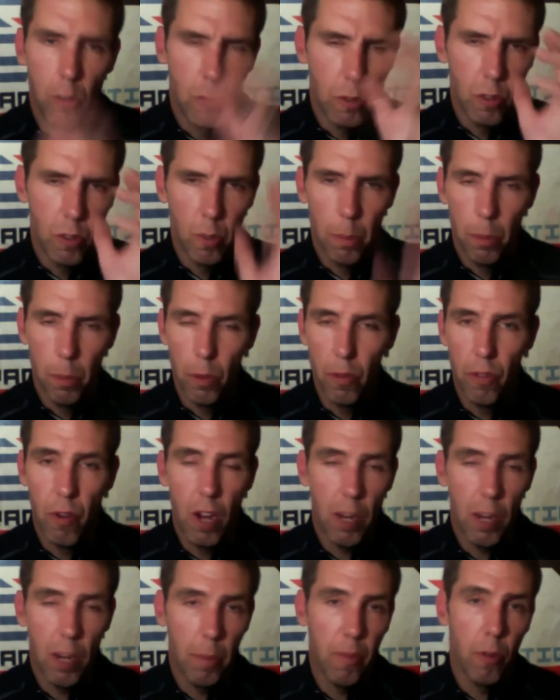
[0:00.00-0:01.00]
Just a
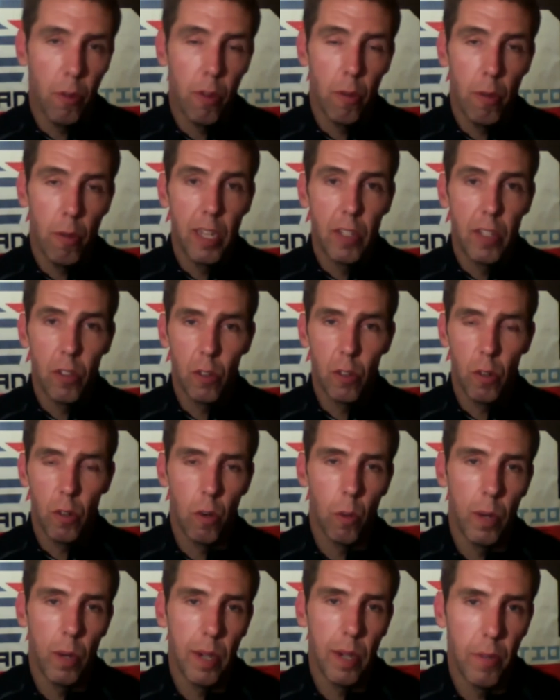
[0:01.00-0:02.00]
bullfrog before the race
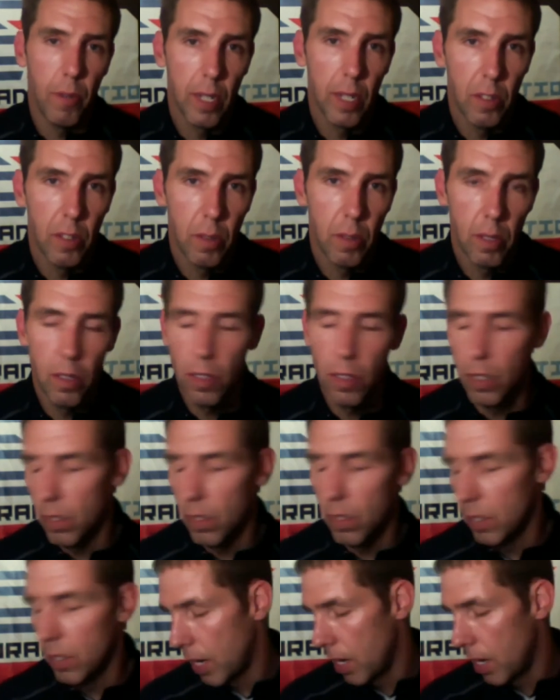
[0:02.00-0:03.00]
or whatever it is. Since it's
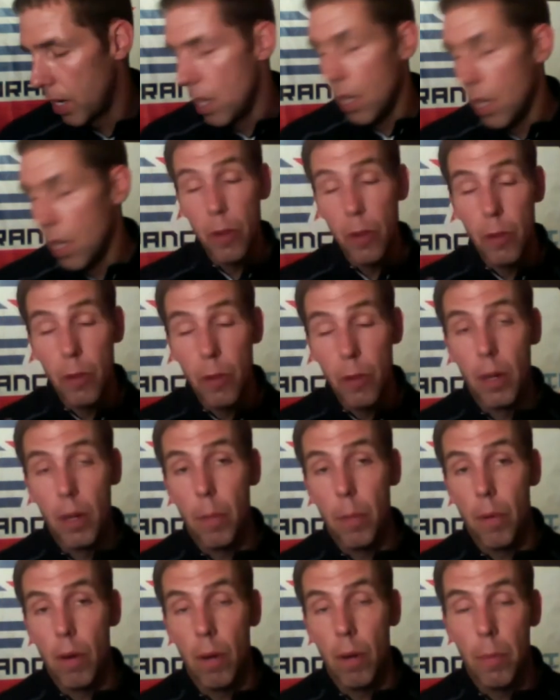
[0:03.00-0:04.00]
not where you
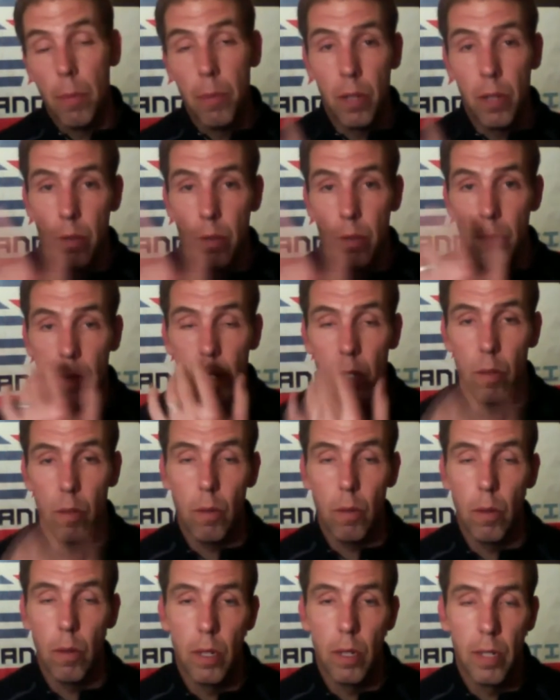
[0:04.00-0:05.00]
number up, you can,
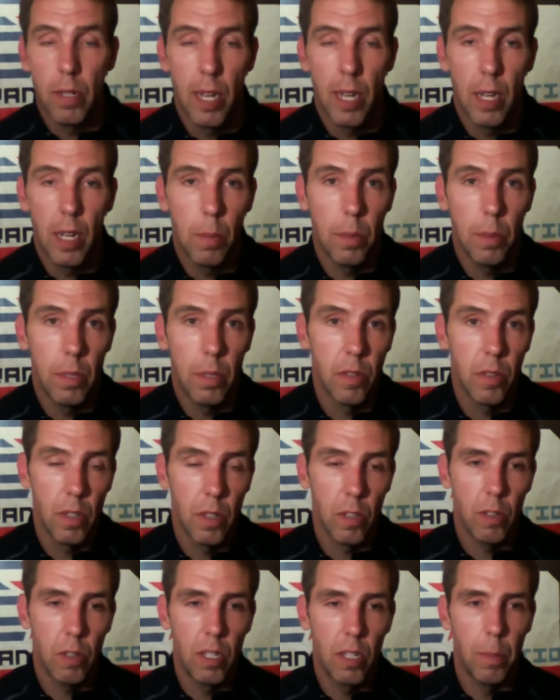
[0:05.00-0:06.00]
go to town with the
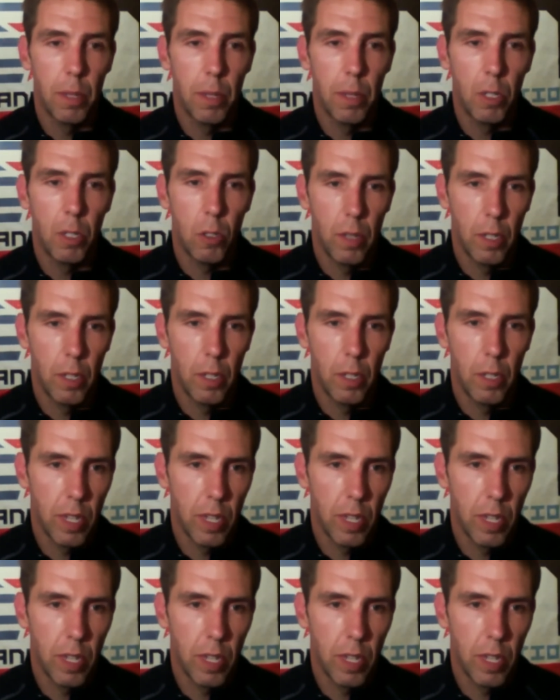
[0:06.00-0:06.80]
sunscreen and make sure that you're safe.